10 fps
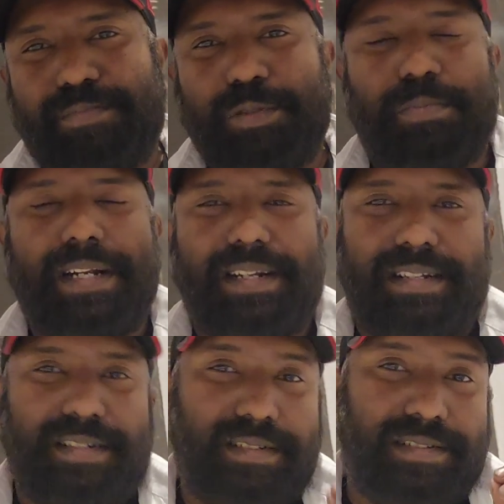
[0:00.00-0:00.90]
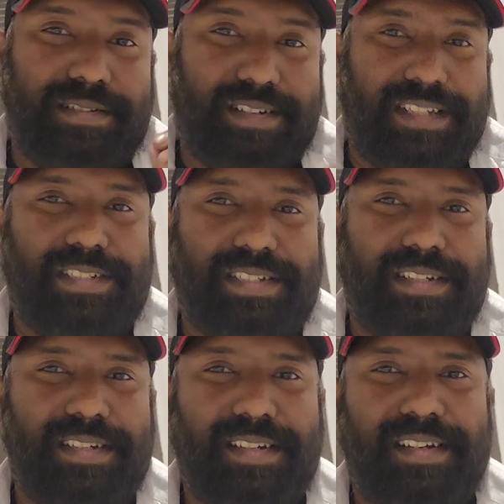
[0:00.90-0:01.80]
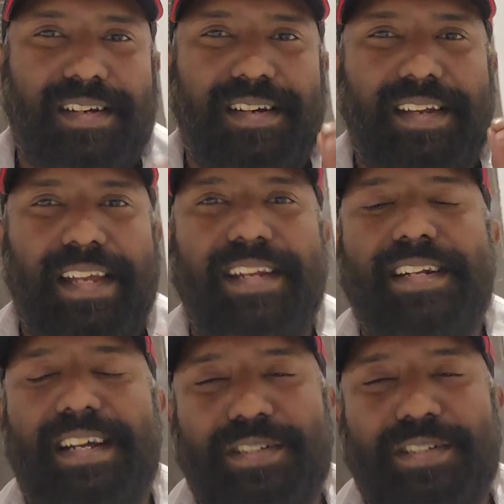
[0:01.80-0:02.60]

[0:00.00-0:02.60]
put my trust in it.